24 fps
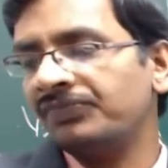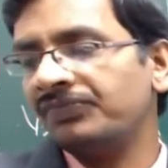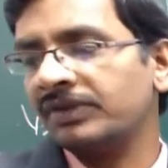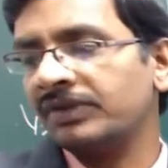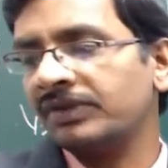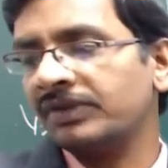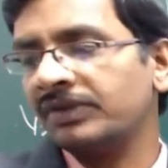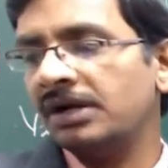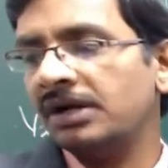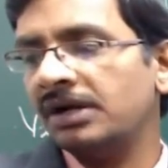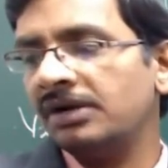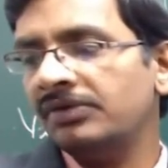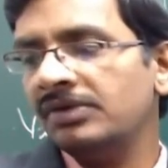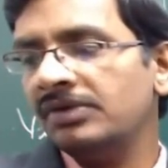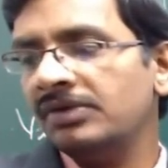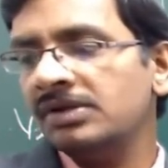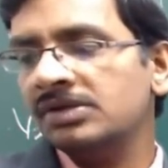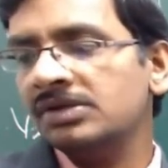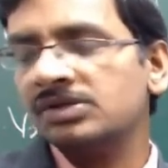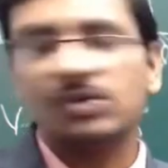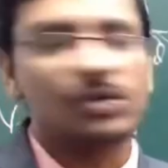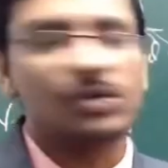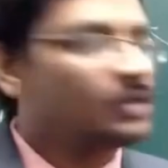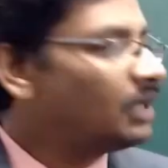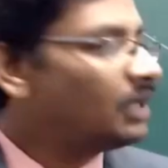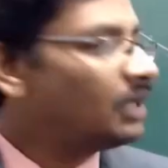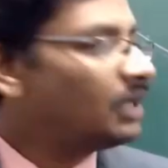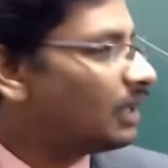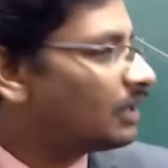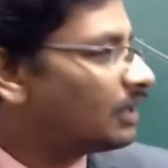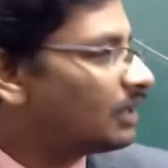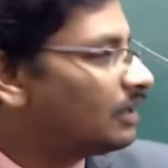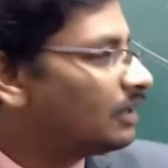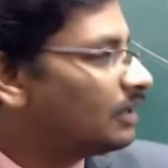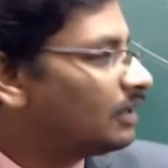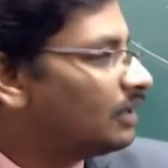Got it? So
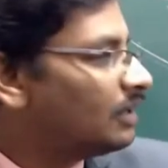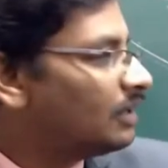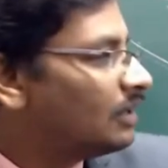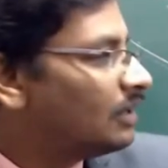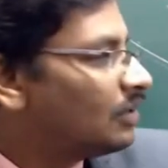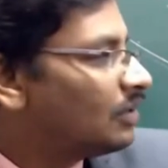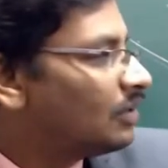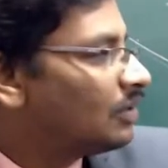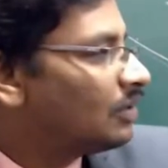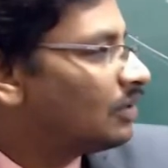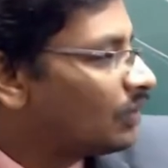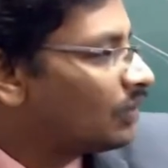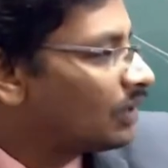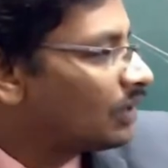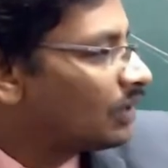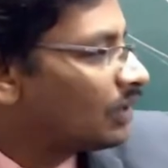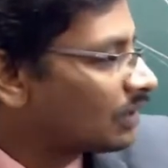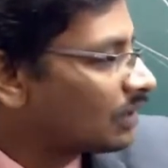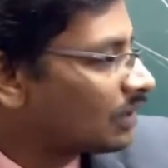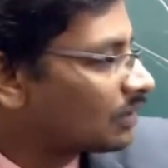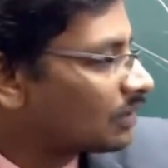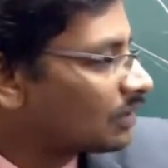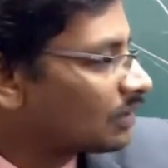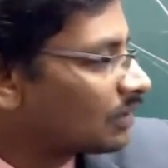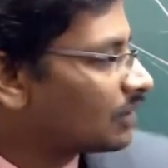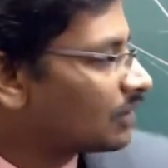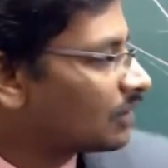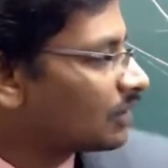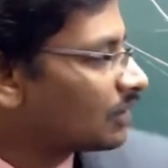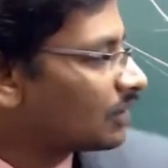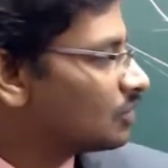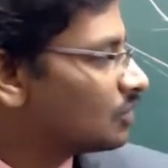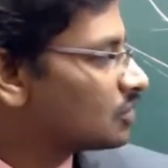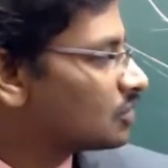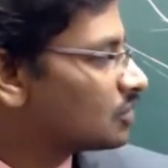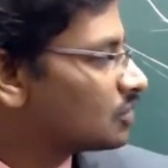here we got to
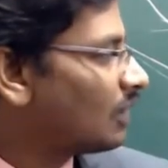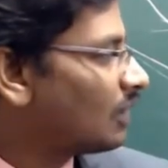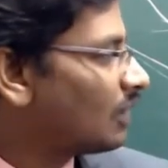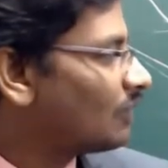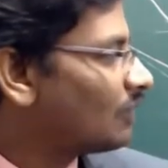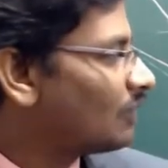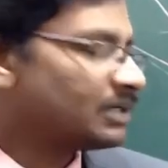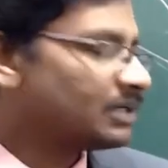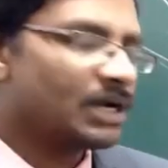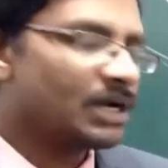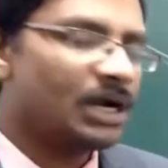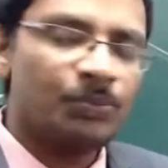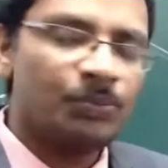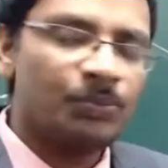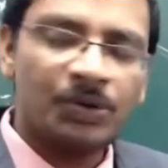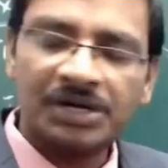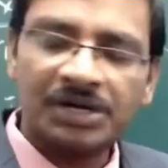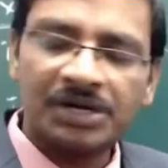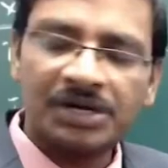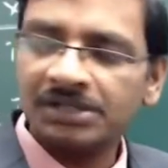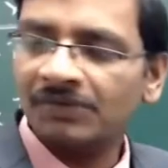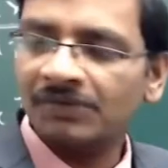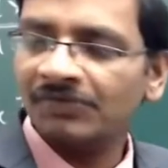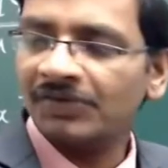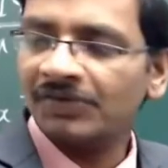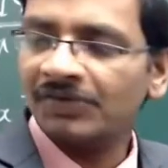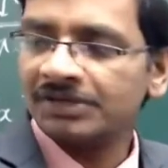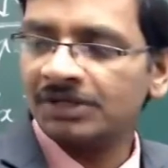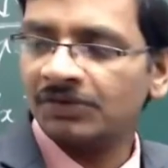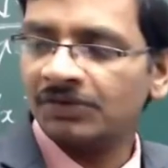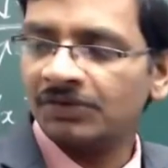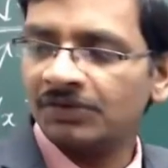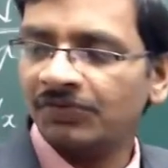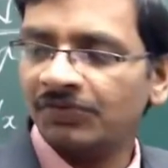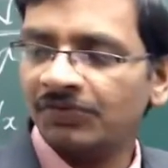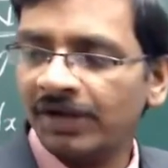introduce one function called potential function
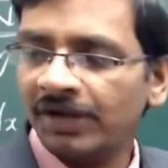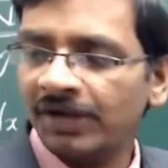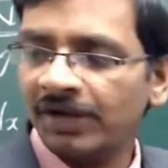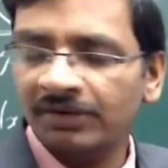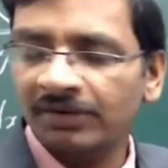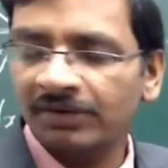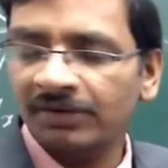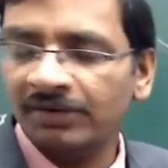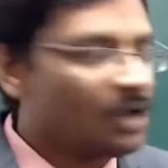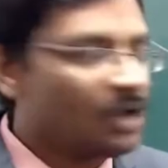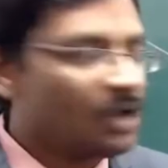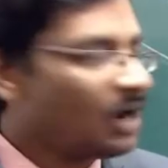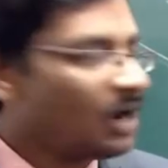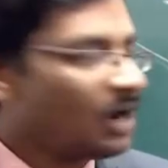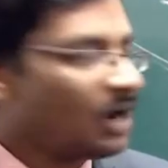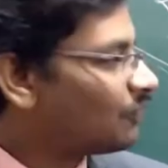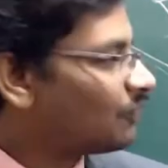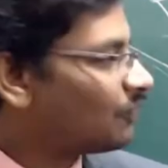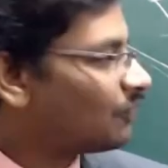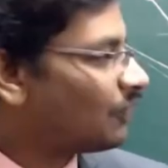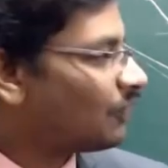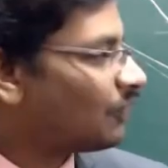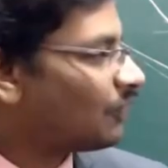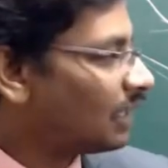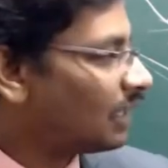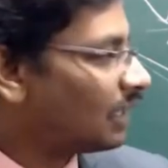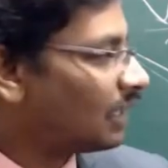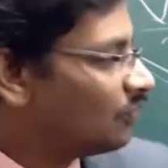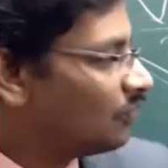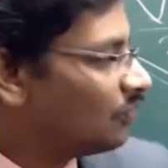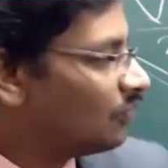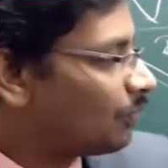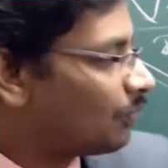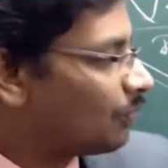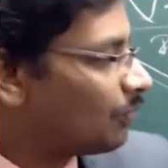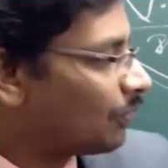of phi, and for that we
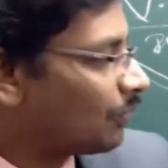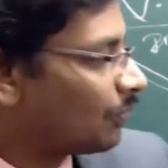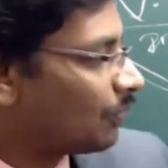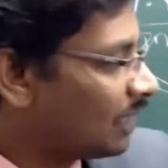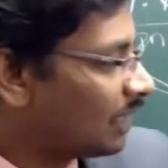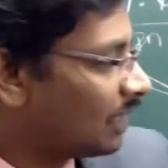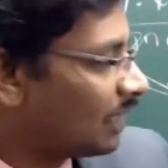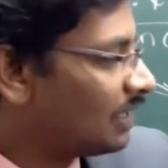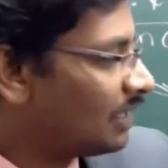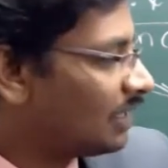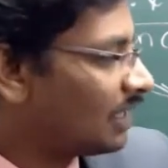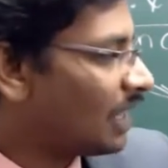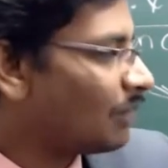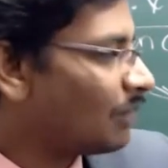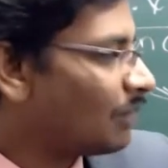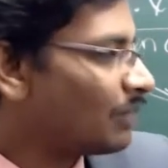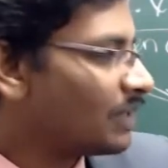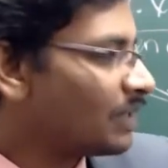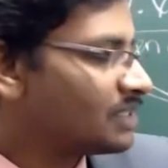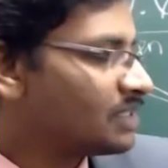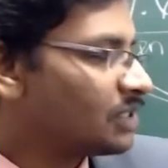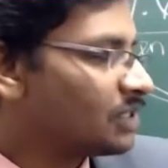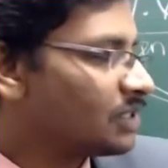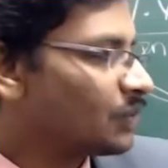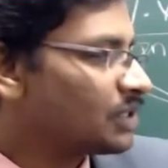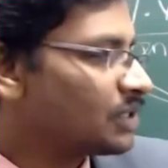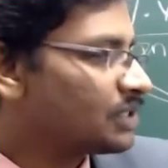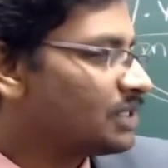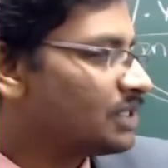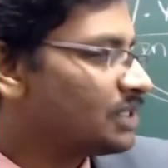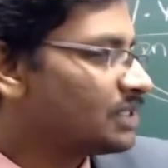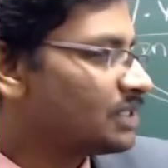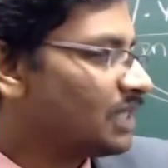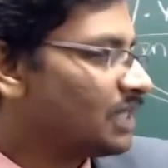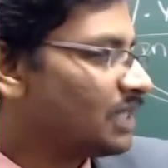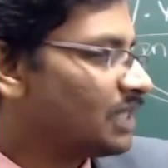proved that the Laplace equation
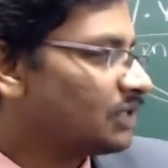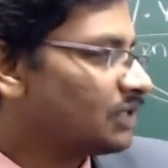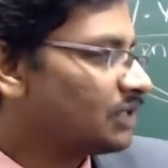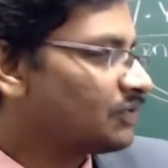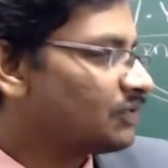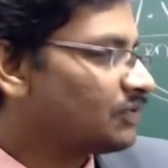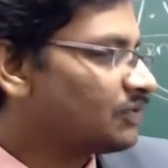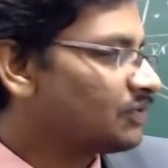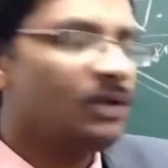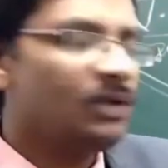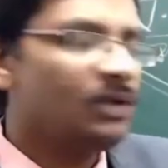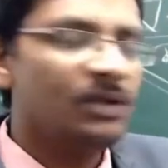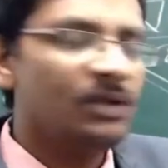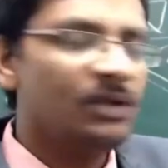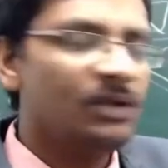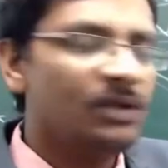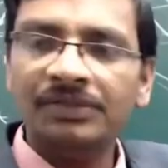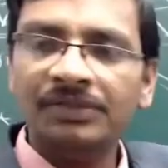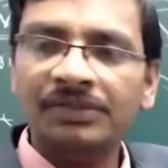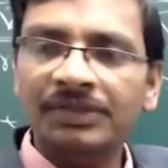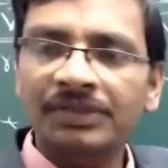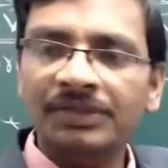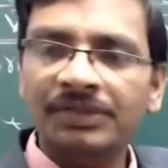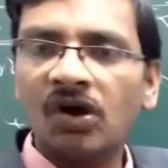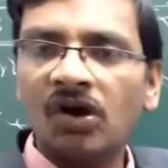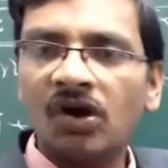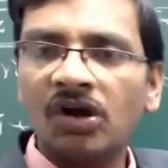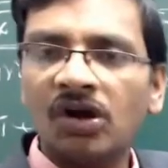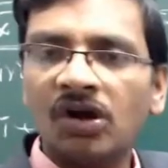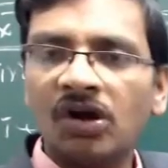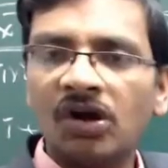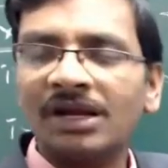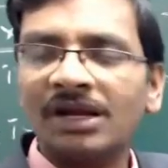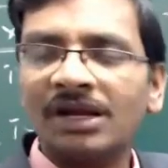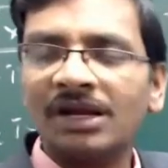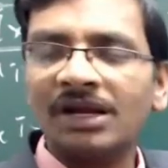is satisfied. Then
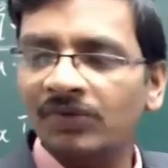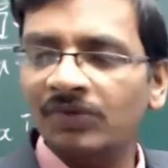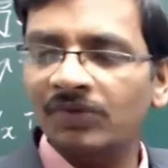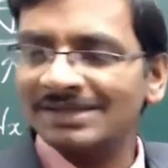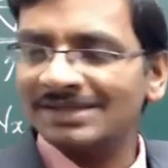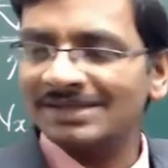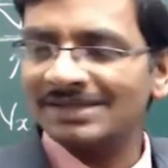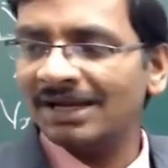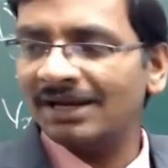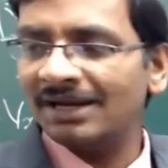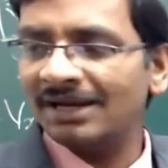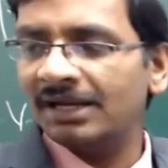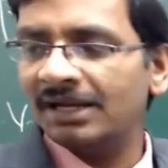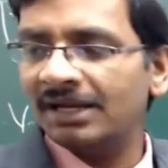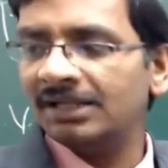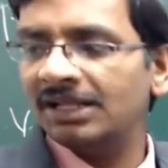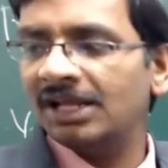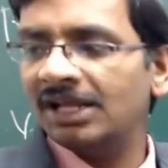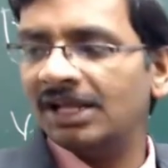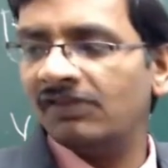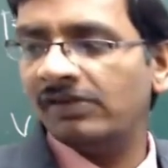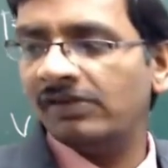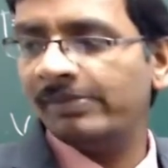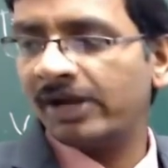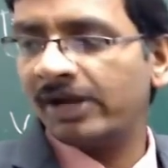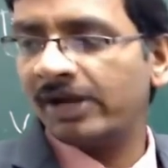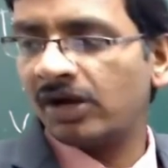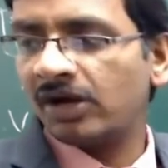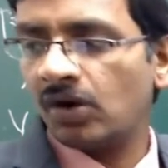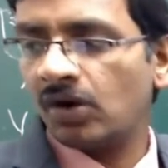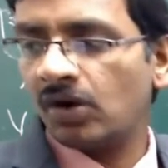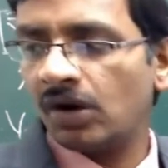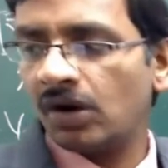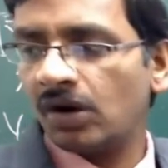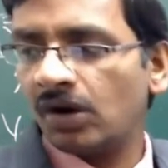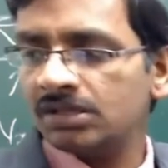automatically we can state that there will be a
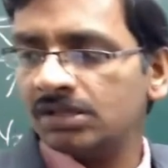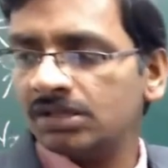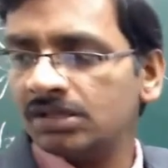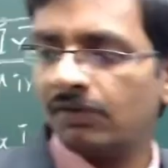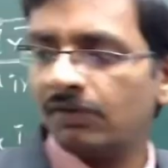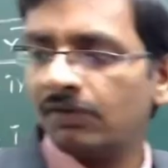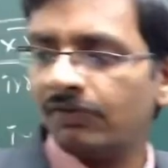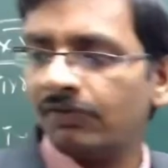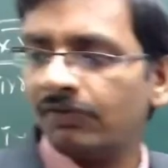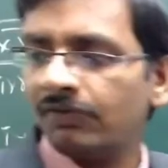conjugate function